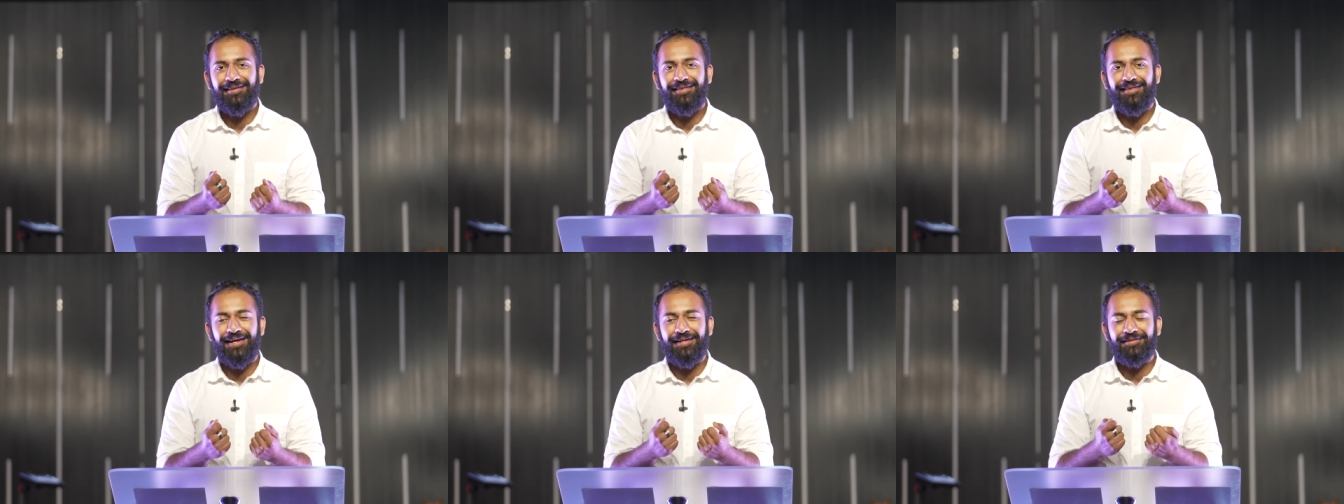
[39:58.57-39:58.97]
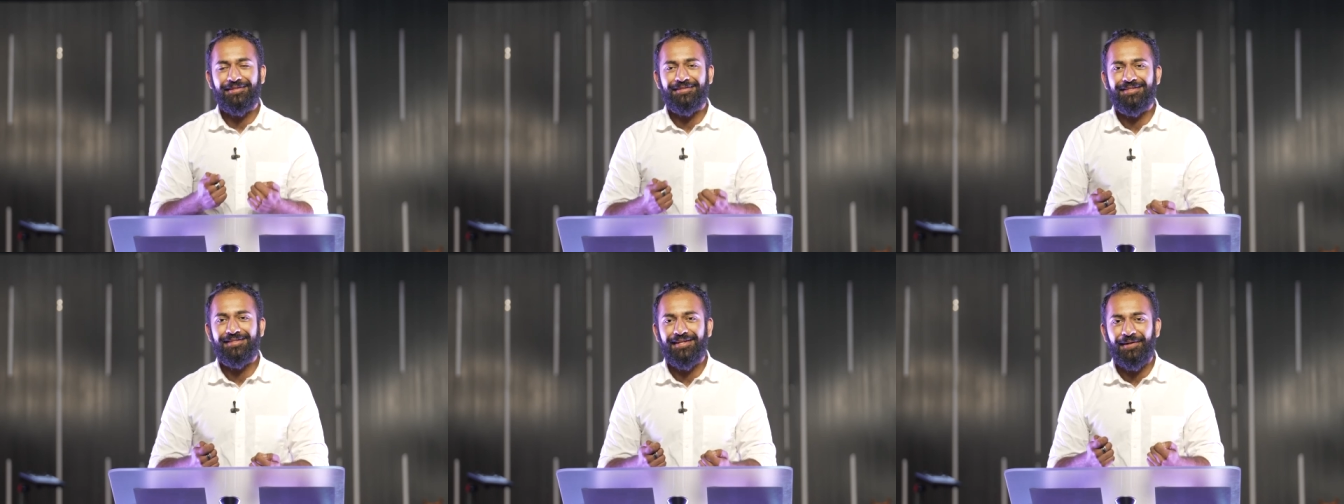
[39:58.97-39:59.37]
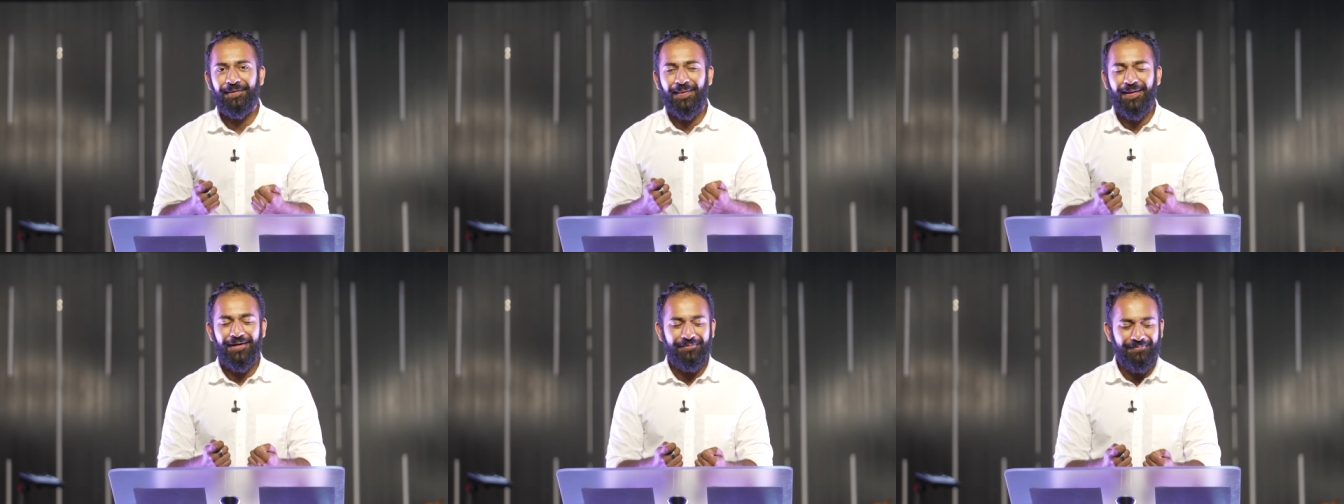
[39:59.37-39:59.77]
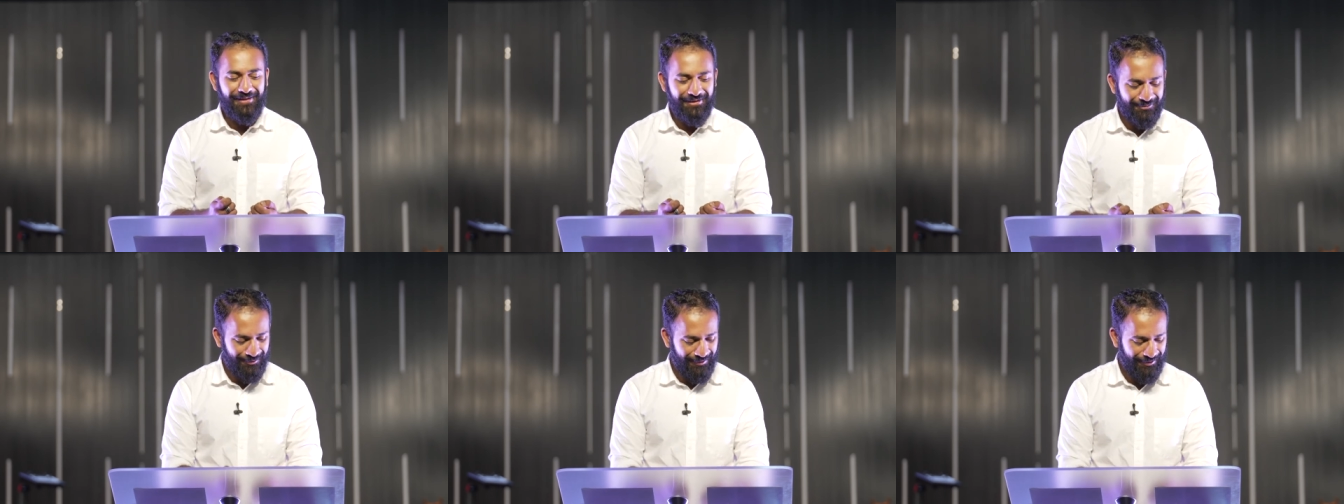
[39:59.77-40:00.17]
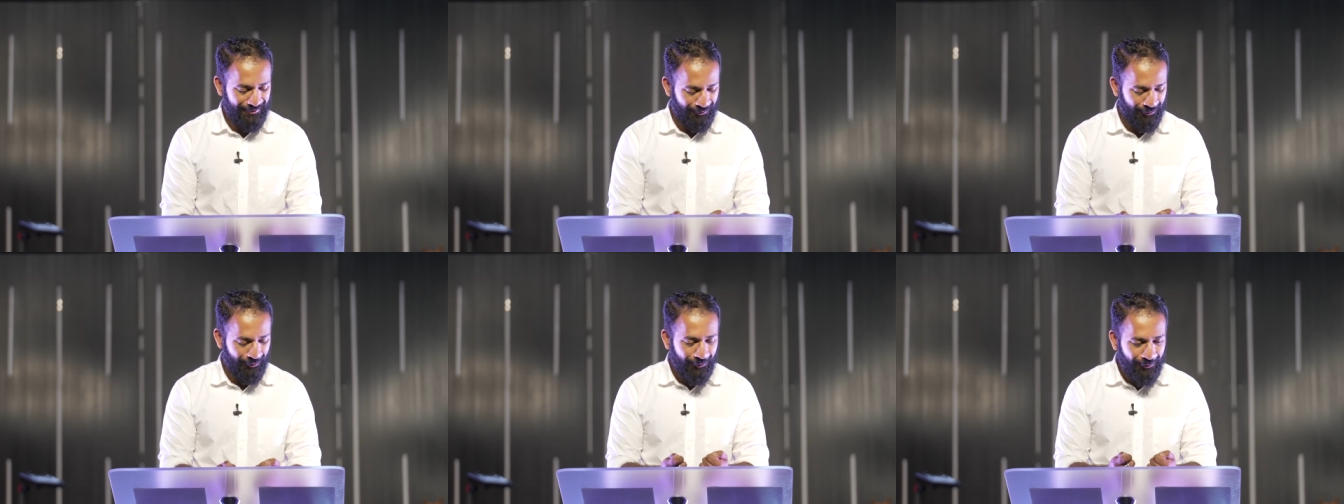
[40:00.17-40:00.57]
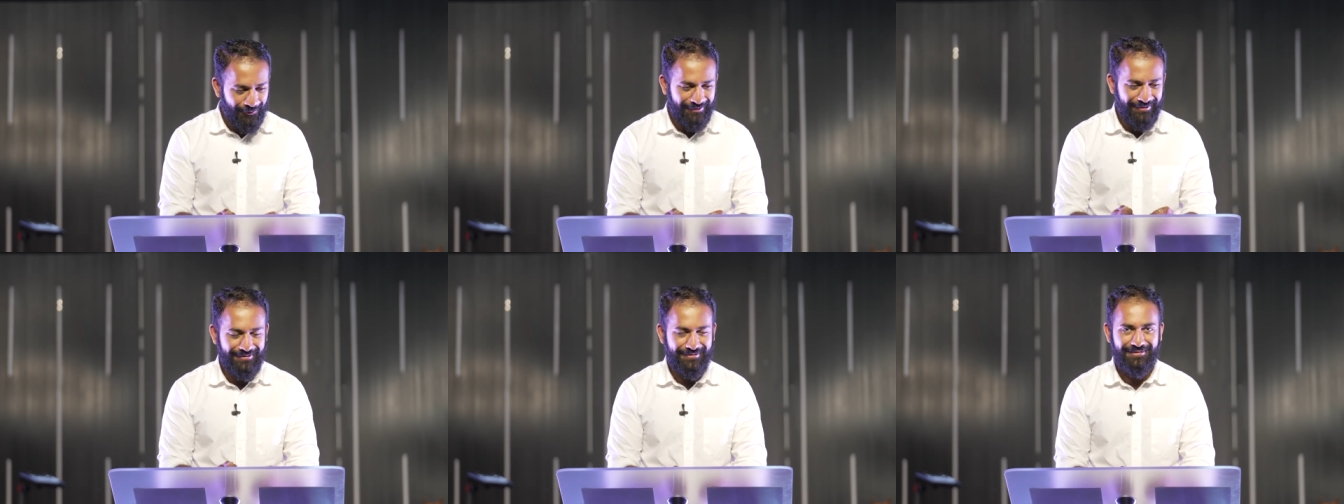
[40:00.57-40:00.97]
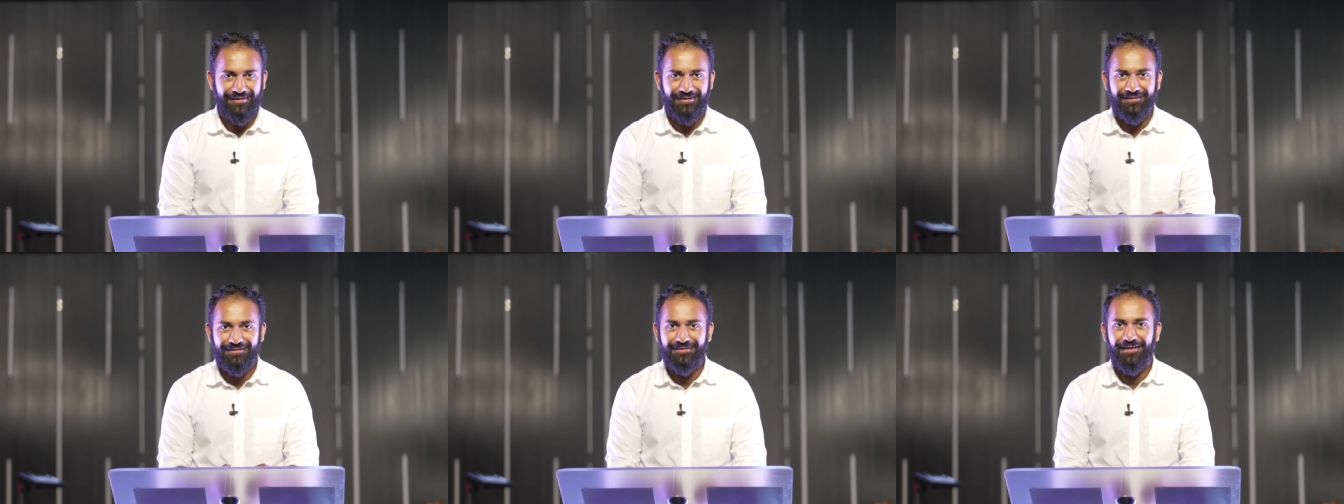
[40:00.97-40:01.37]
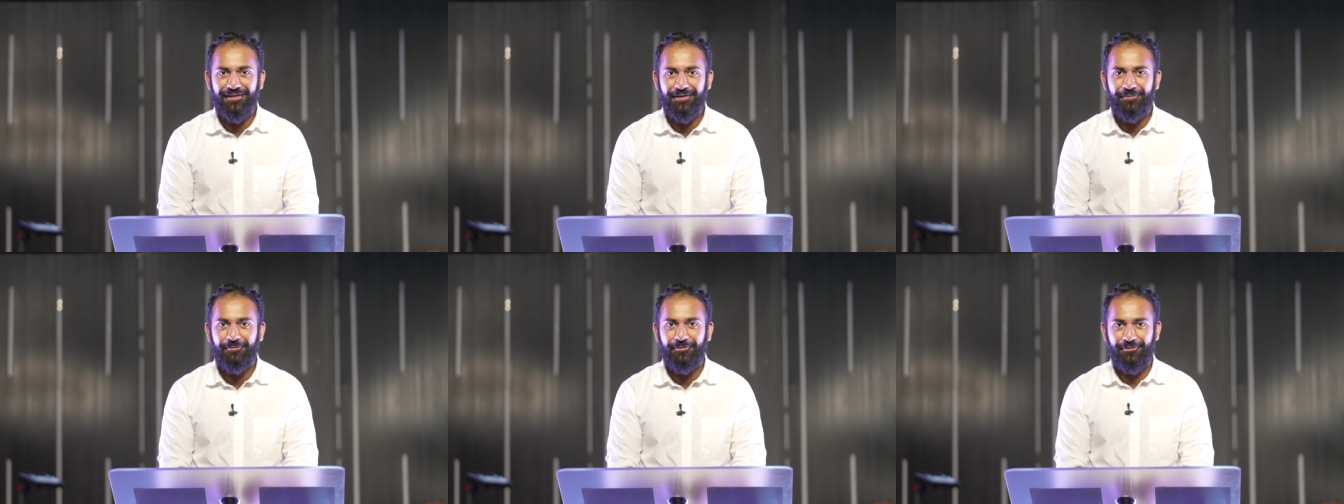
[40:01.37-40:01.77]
that doesn't allow me to ignore these things anymore.